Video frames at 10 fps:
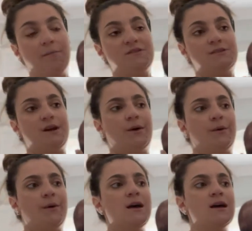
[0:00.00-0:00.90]

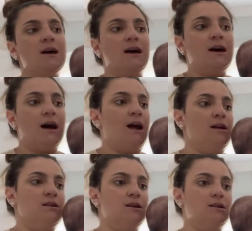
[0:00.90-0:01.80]
So
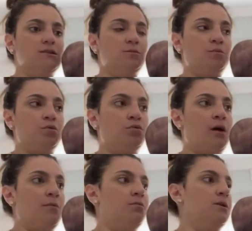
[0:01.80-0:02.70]
I
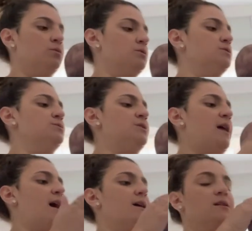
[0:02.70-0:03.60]
probably will use
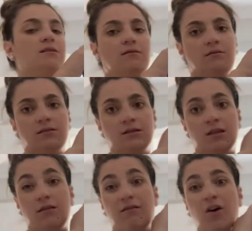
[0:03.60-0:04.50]
that in
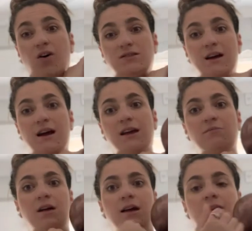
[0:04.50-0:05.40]
the fall time
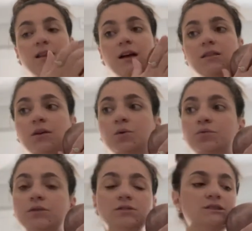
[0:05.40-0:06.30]
and like the
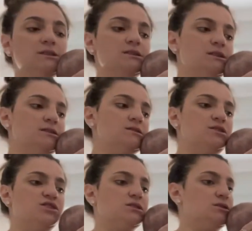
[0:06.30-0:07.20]
cooler seasons
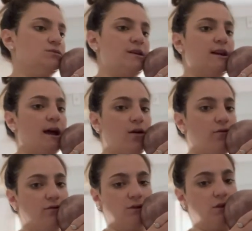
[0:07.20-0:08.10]
just because right now
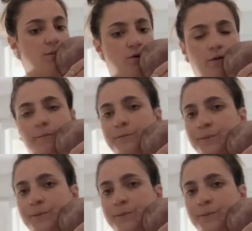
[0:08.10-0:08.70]
for summer